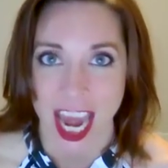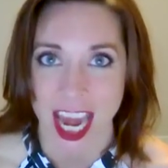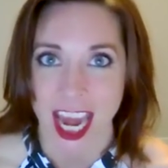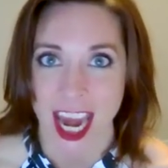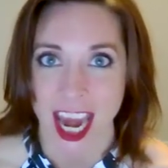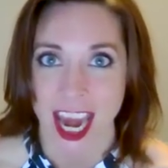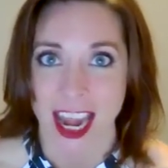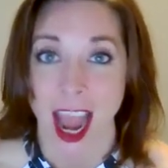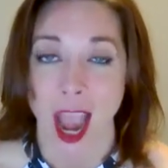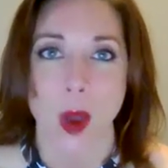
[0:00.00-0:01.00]

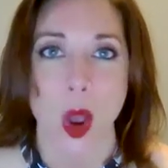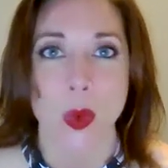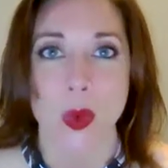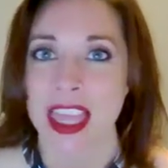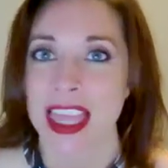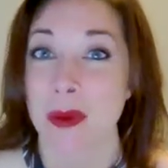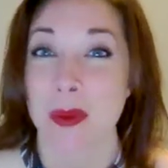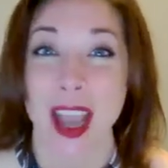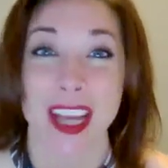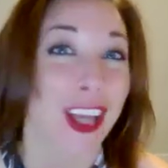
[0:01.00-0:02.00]
And I'm hoping that
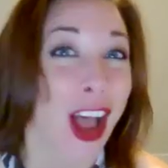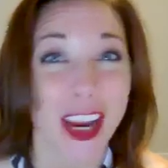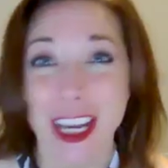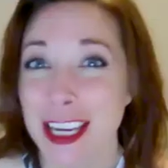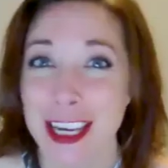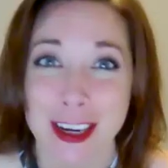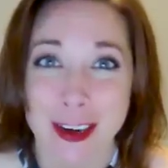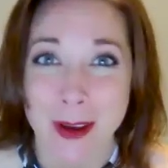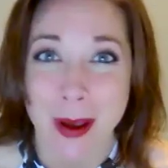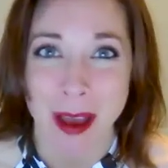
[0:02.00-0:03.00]
by talking to
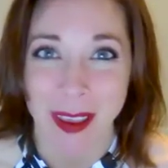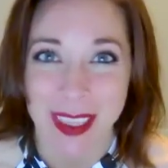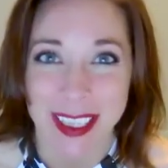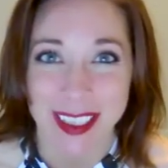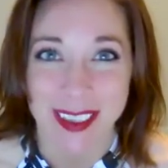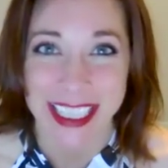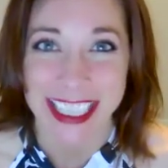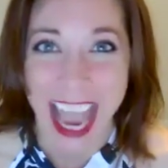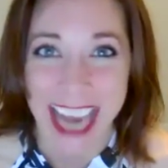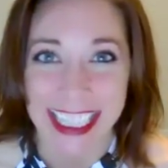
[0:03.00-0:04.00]
you about these three
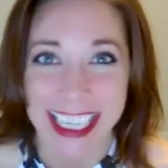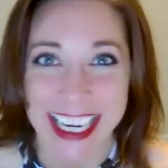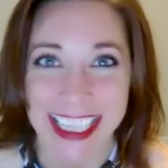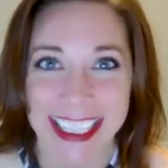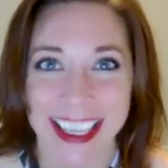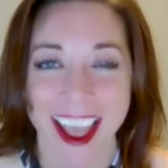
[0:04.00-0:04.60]
tactics,